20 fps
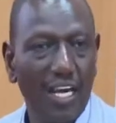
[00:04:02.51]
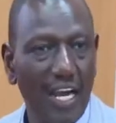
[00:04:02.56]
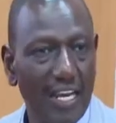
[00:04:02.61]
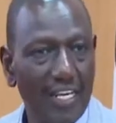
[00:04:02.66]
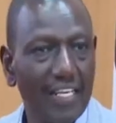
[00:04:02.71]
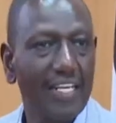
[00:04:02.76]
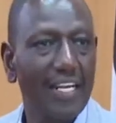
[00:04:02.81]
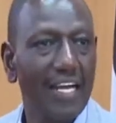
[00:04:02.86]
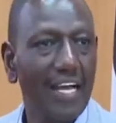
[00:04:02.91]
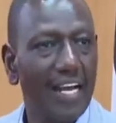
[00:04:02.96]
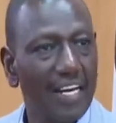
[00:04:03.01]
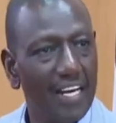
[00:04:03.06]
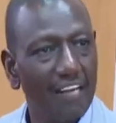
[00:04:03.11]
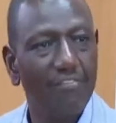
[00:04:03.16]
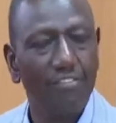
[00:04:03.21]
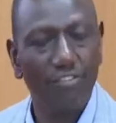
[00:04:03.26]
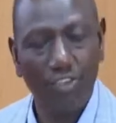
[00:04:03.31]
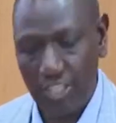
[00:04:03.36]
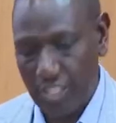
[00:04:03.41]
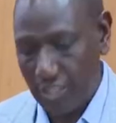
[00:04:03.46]
and
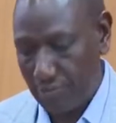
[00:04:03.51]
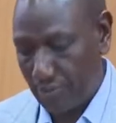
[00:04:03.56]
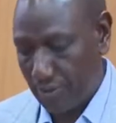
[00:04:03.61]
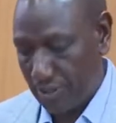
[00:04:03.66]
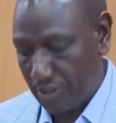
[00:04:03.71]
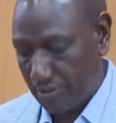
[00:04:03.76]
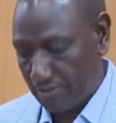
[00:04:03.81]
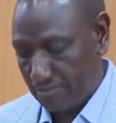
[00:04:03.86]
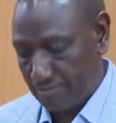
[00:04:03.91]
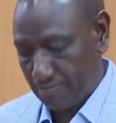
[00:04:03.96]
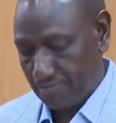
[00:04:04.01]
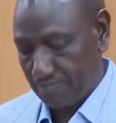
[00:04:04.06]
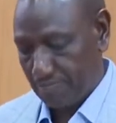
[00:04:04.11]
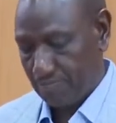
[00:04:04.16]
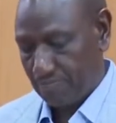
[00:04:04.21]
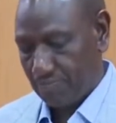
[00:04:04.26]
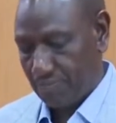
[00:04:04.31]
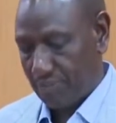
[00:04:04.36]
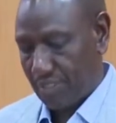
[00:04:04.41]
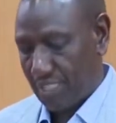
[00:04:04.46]
unavoidable,
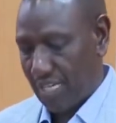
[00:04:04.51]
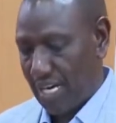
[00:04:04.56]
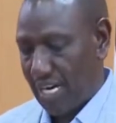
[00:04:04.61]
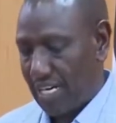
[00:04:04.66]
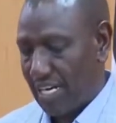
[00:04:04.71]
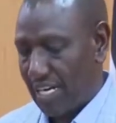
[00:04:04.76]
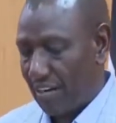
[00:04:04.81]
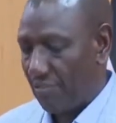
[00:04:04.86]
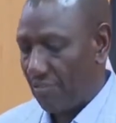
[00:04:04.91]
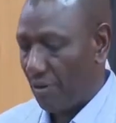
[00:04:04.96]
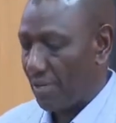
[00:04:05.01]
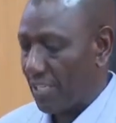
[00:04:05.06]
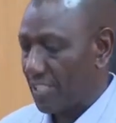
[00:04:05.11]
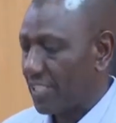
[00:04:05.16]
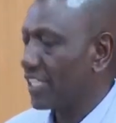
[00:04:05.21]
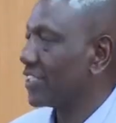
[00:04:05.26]
a government